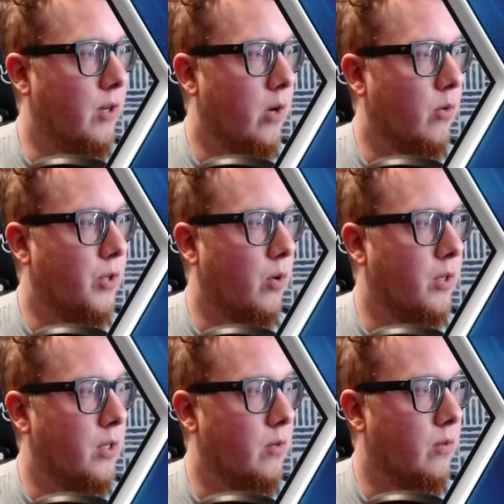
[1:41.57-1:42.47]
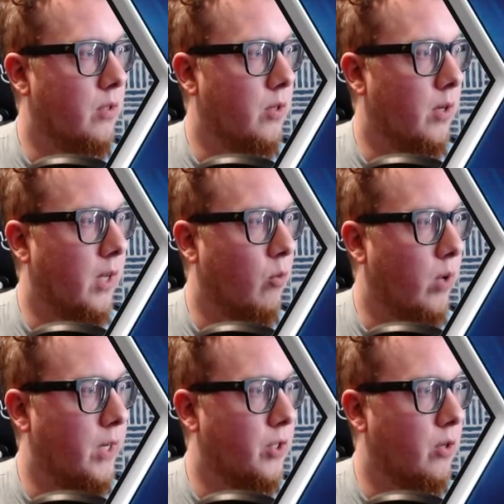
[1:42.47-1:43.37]
I can resort to doing like
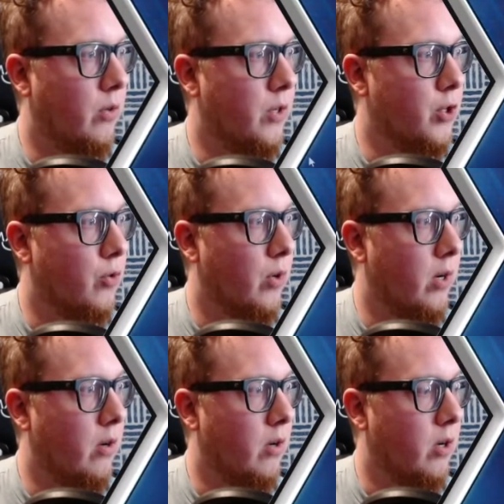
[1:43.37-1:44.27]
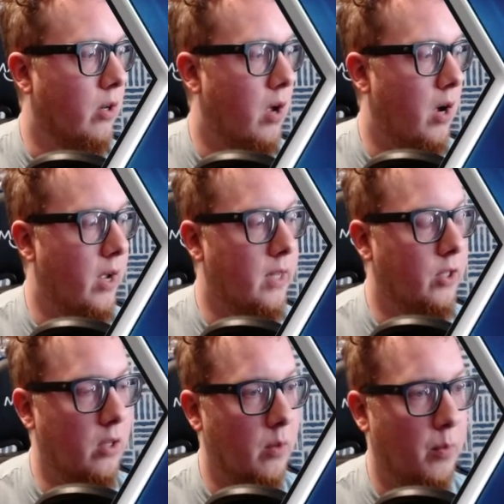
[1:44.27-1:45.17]
Red Skull, Destroyer, or Claw
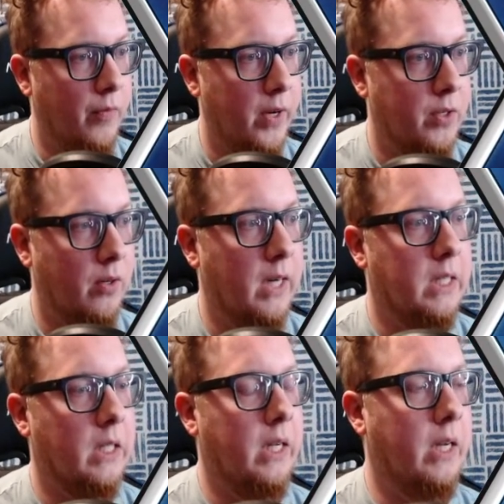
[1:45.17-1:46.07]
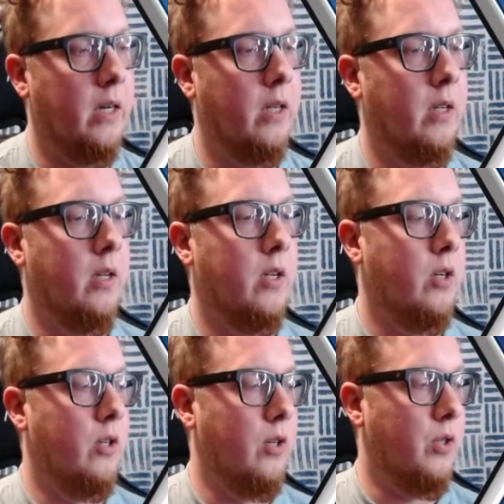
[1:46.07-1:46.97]
into the Professor X lane
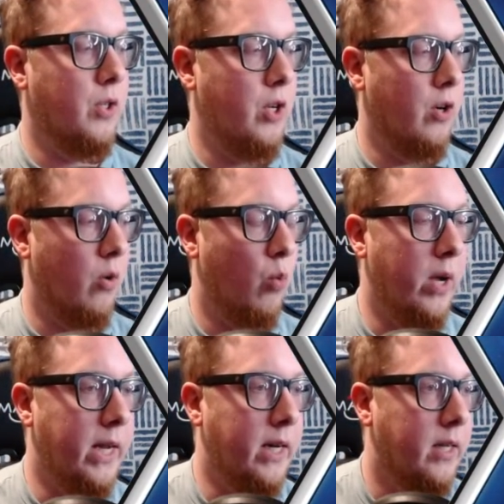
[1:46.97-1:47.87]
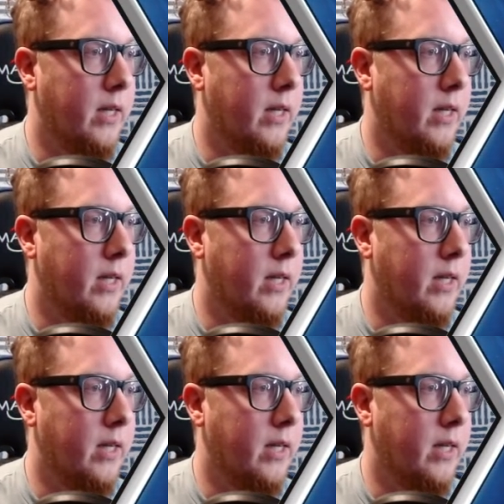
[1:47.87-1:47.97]
to secure a win.